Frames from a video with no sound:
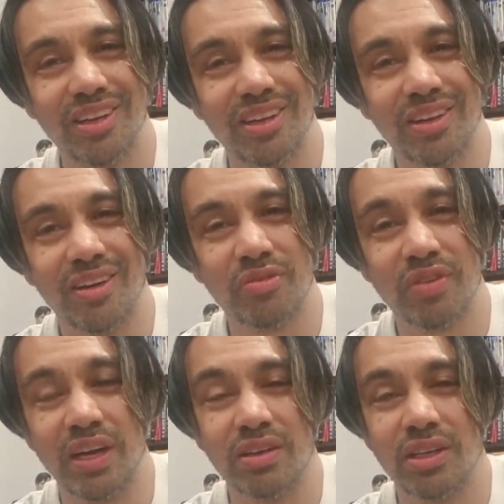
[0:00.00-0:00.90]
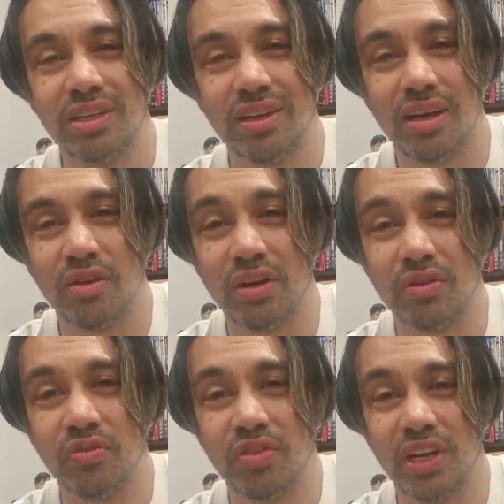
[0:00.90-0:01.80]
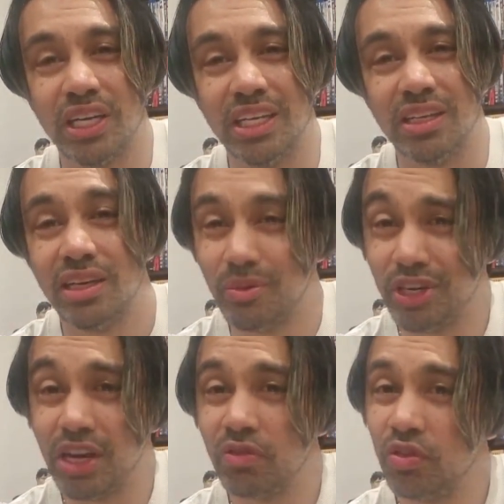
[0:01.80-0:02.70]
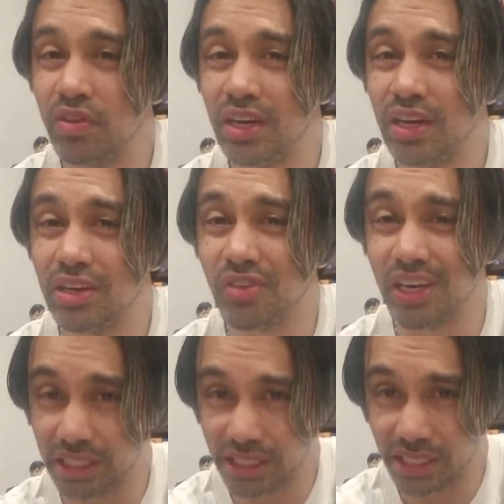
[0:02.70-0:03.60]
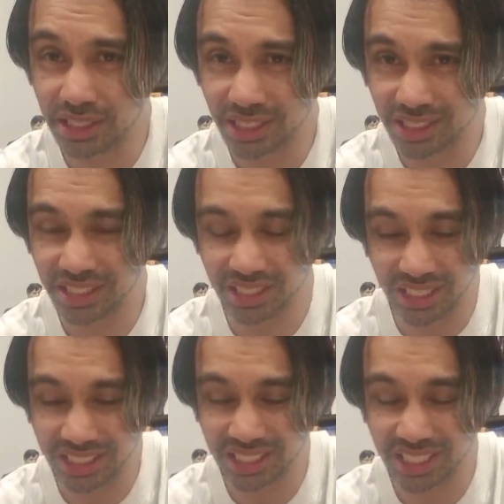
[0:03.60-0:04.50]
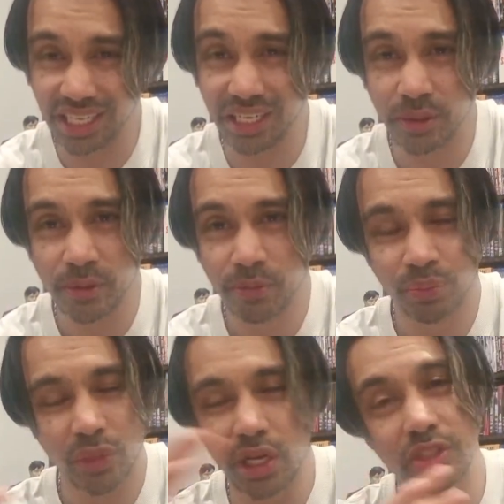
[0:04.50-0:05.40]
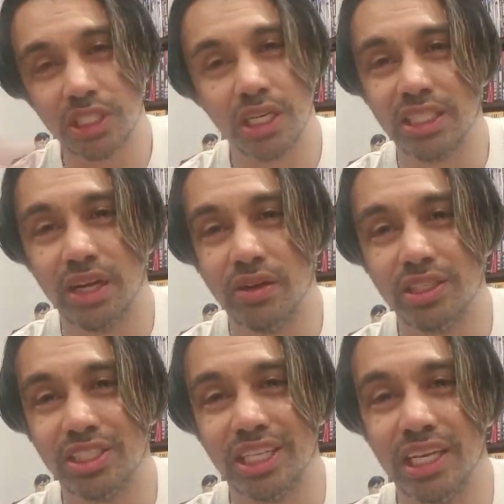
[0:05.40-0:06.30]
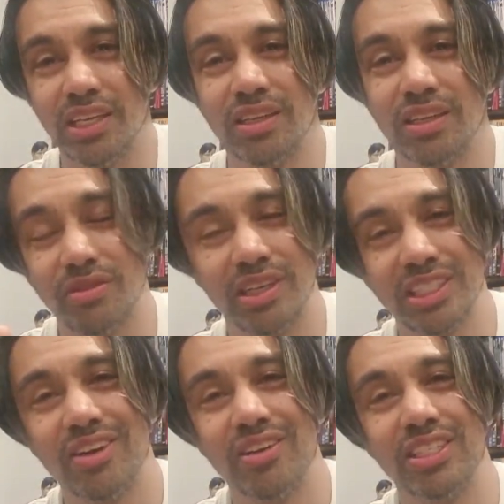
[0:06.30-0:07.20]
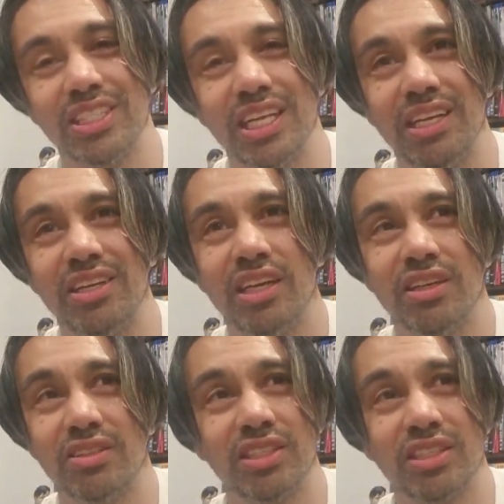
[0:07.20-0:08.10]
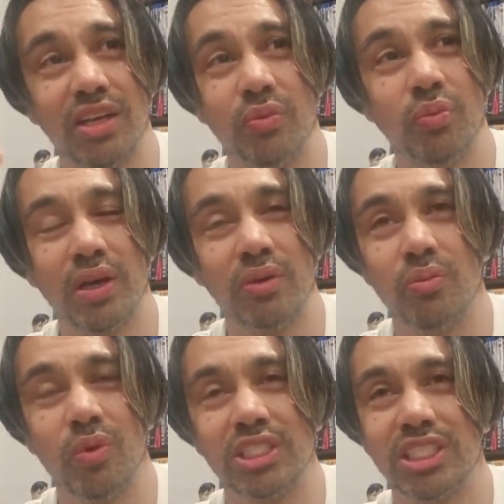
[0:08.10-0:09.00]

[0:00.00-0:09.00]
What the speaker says: that I found funny. Let me know if you found it funny. It's the I'm just going to tell you the scene. I'm going to tell you the scene because there's only one